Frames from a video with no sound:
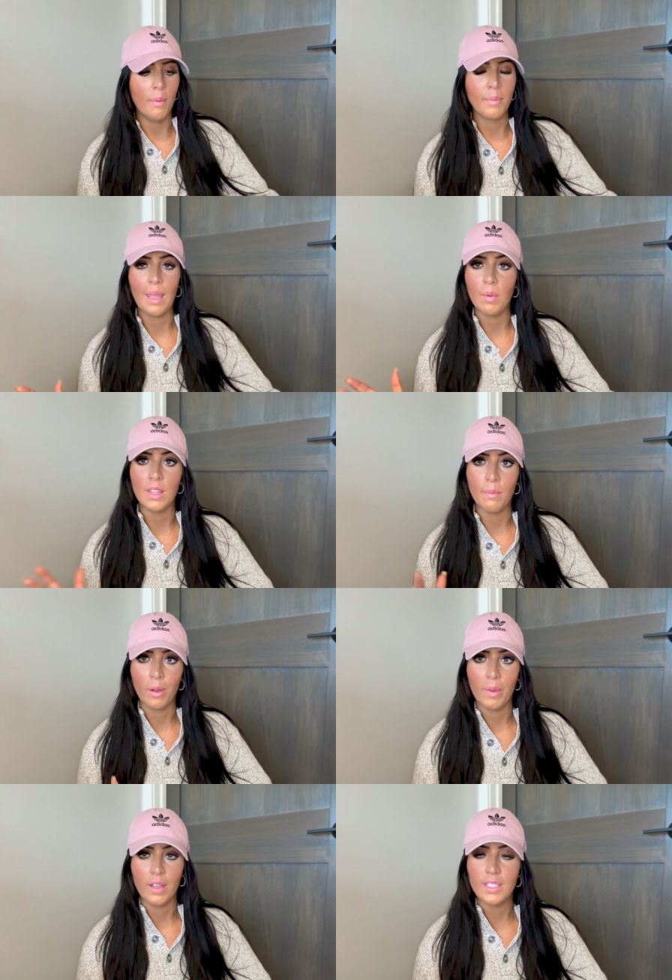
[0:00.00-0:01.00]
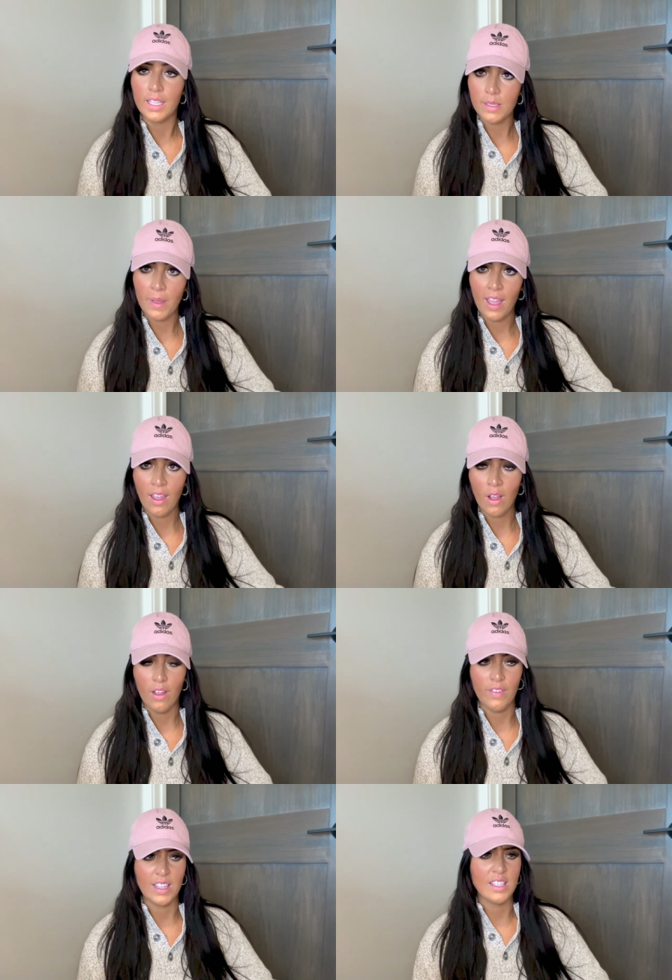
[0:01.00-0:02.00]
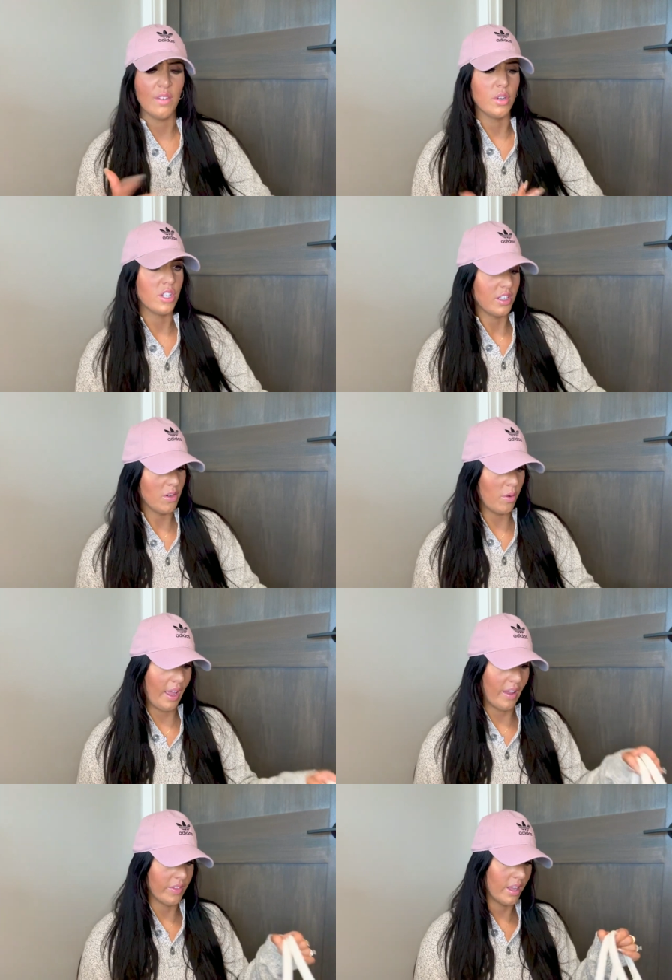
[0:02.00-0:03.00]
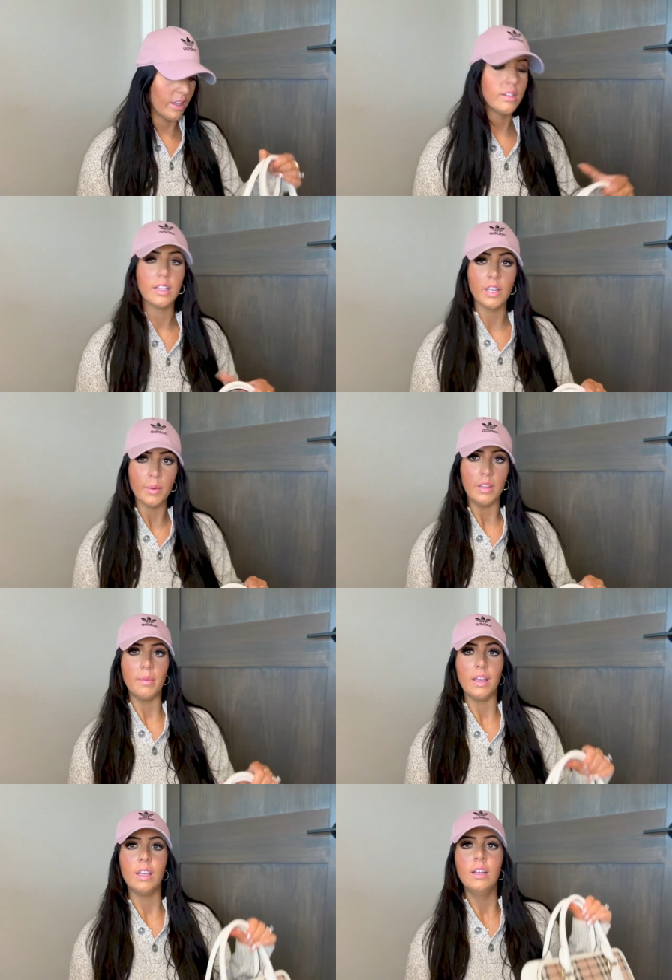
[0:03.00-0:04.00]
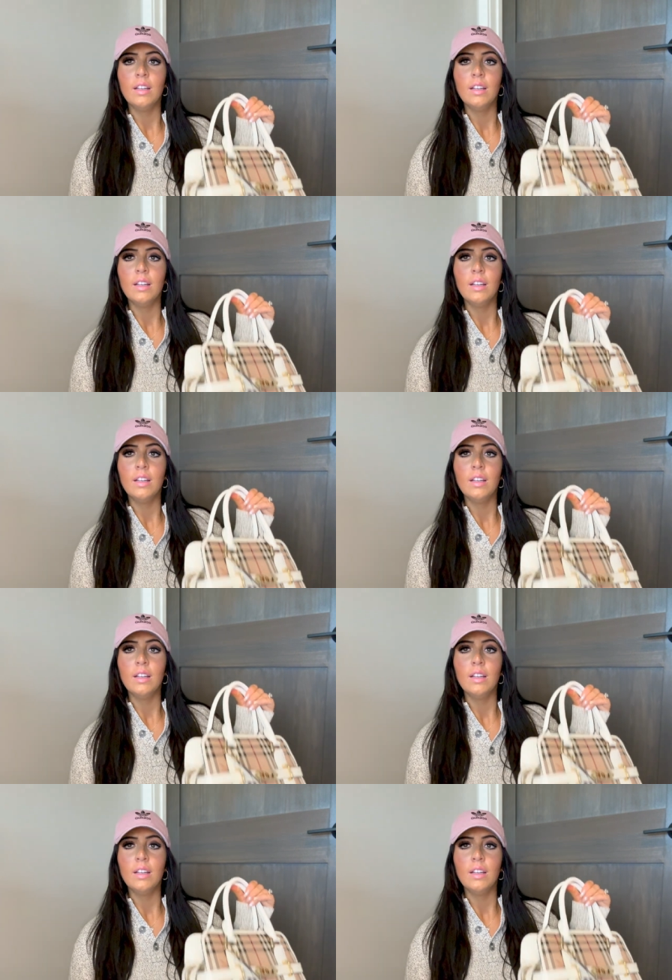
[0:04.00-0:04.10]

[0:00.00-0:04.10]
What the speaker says: came with the Burberry dust bag, all that stuff, which I don't have that here with me.